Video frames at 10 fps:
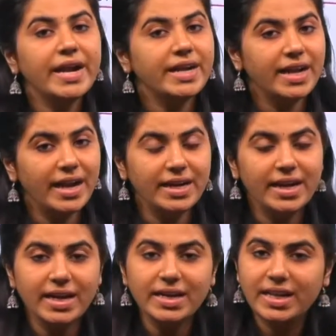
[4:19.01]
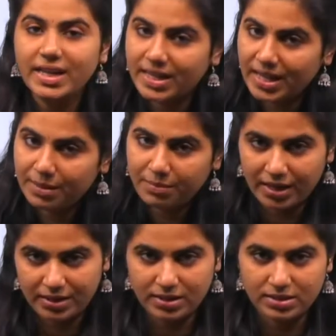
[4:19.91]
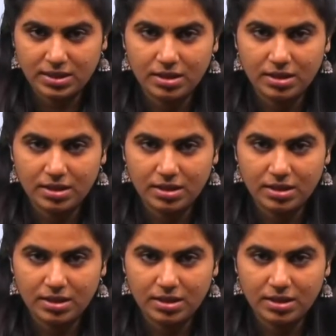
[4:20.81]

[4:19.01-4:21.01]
dead and decaying matters.